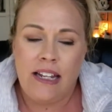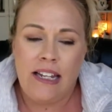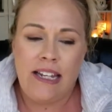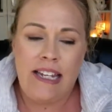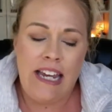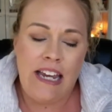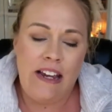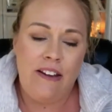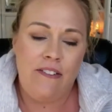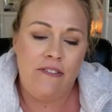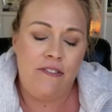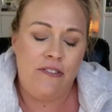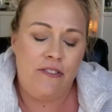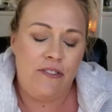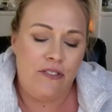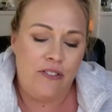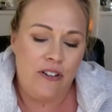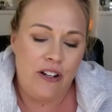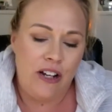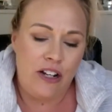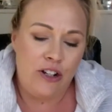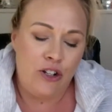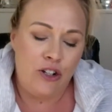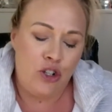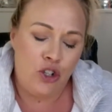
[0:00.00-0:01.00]
give
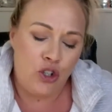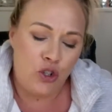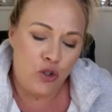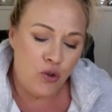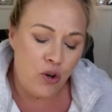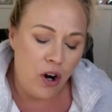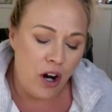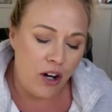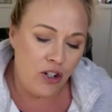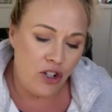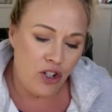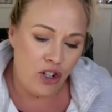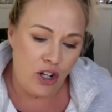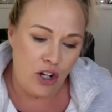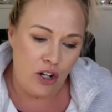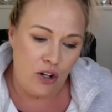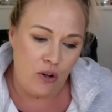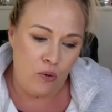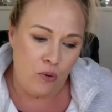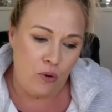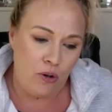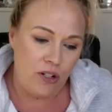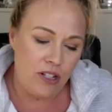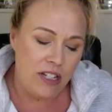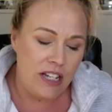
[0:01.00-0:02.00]
instruction
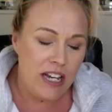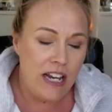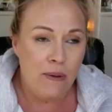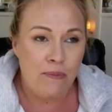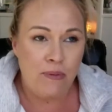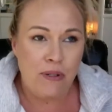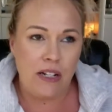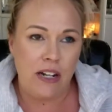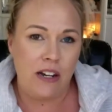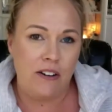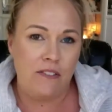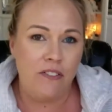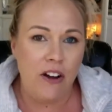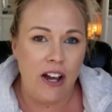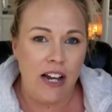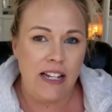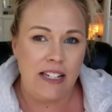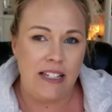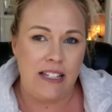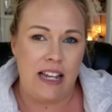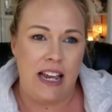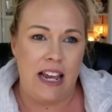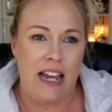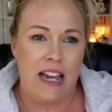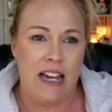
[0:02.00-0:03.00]
or tips and
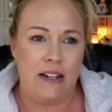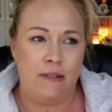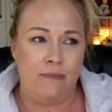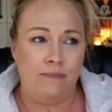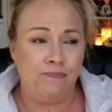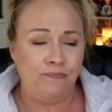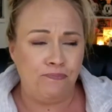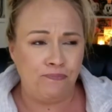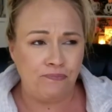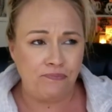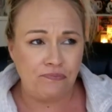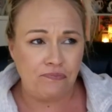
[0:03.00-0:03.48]
advice and